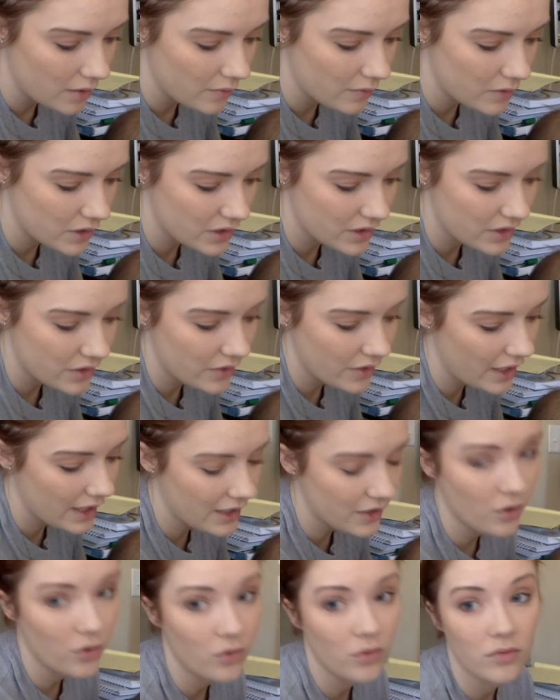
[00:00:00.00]
just so that I
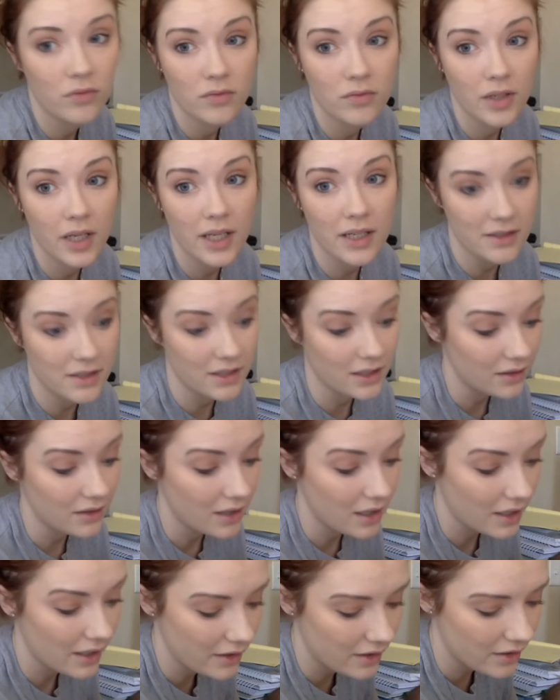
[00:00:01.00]
don't hit
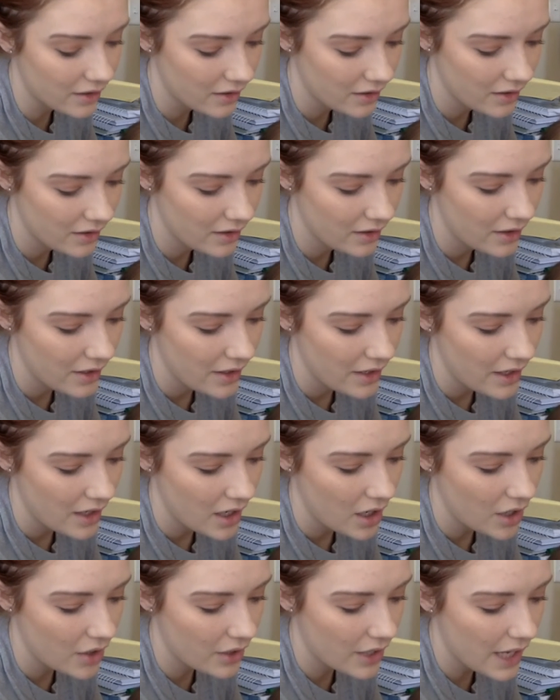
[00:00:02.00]
decline.
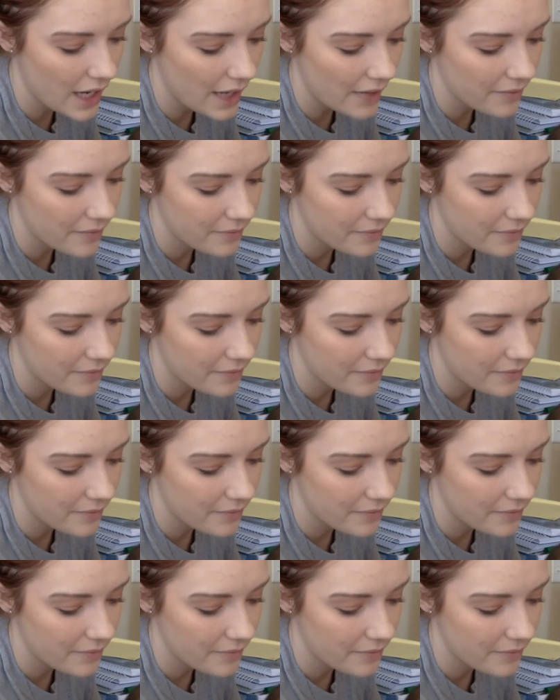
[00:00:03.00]
Okay,